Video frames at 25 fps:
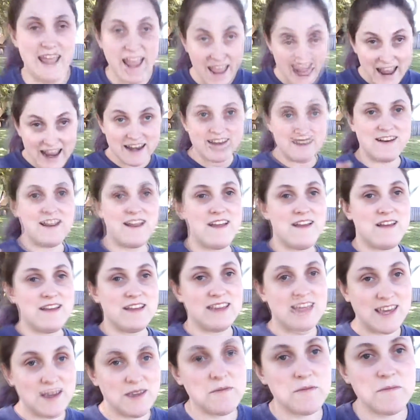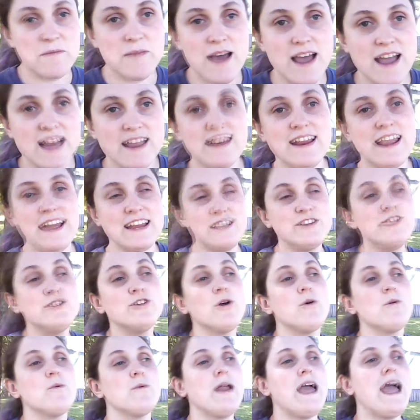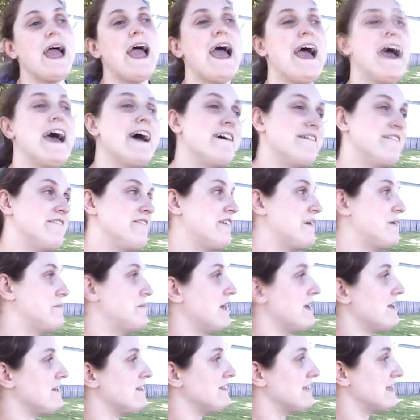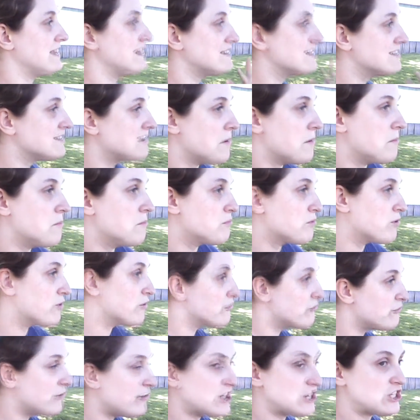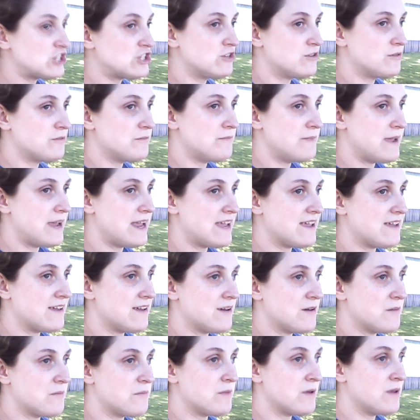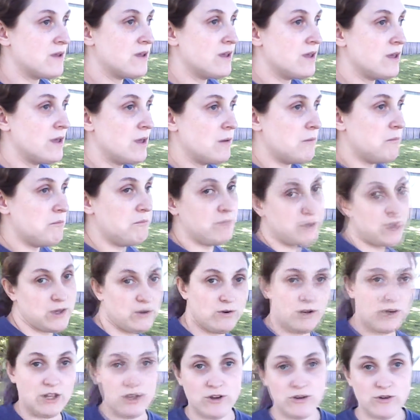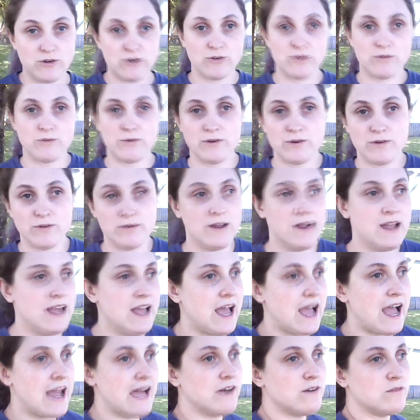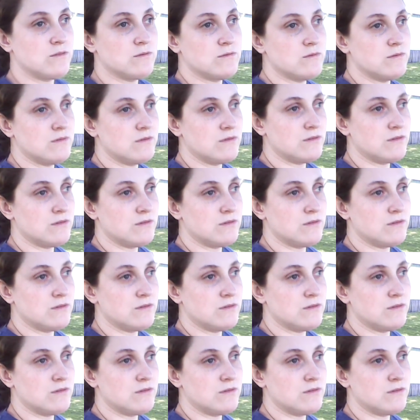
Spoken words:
And keep in mind, I'm not like some professional makeup beauty guru. I don't,